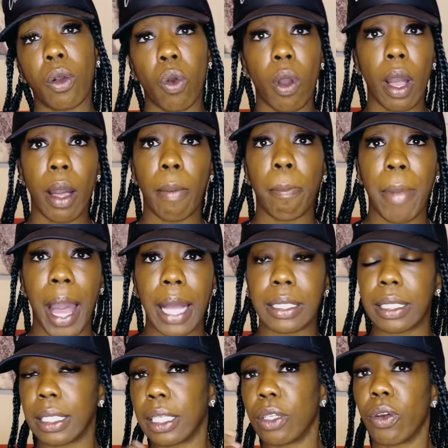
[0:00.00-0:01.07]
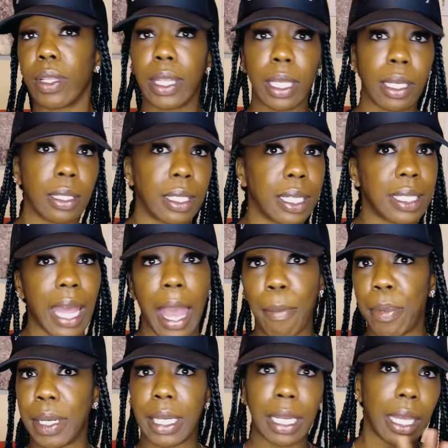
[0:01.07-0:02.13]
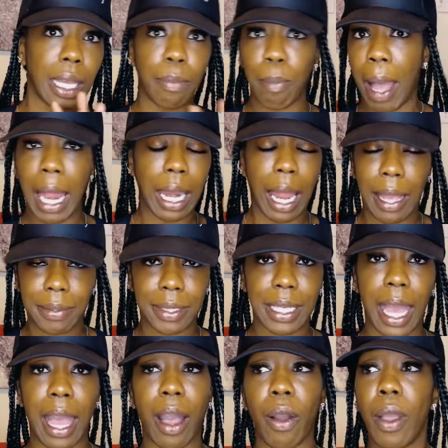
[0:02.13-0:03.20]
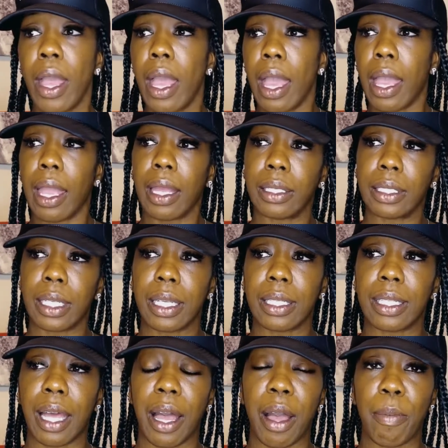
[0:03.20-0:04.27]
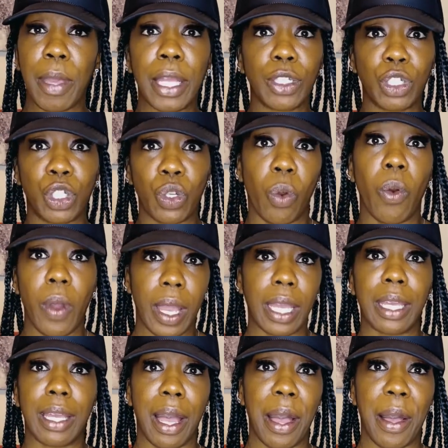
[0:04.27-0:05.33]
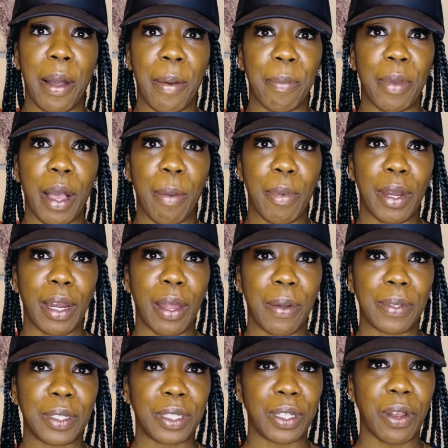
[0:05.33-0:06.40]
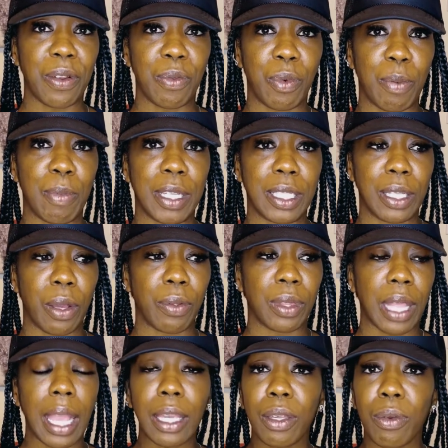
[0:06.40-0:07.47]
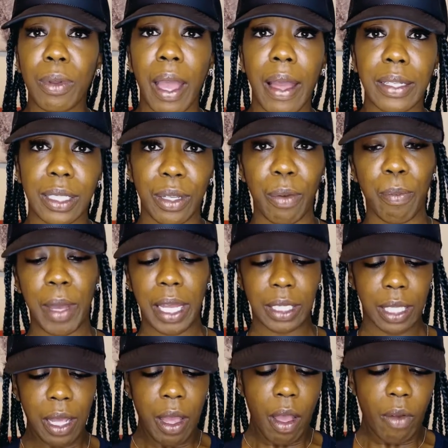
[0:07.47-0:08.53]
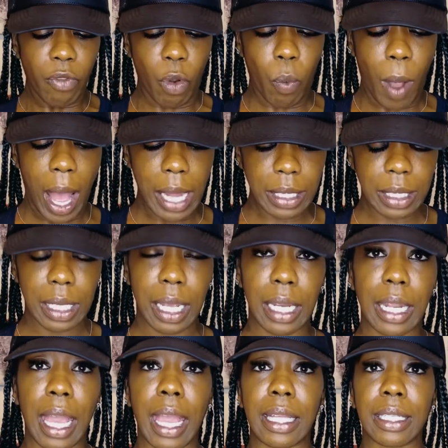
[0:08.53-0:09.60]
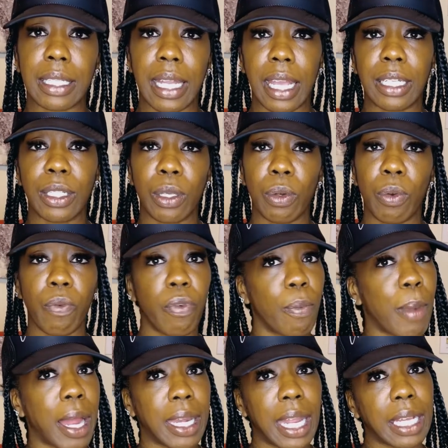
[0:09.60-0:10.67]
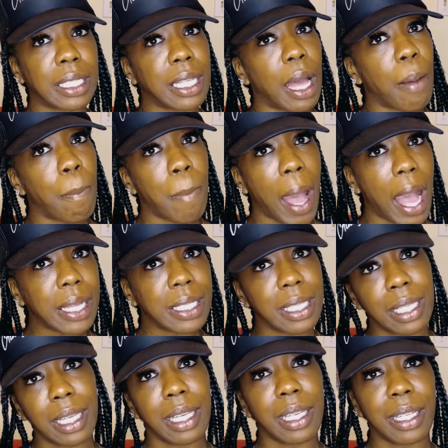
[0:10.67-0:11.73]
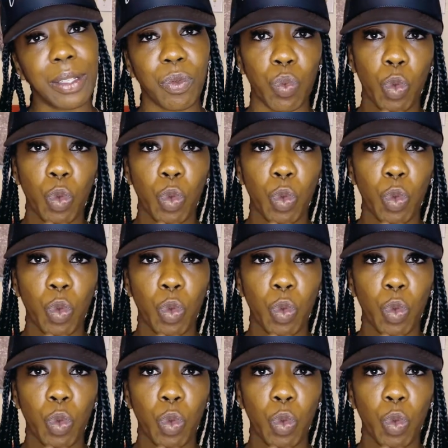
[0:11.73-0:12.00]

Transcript: or unboxing or things that's happening in my lifestyle, and just enjoy coming along this journey with me. So thank you guys so much for watching, and stay tuned for my next unboxing.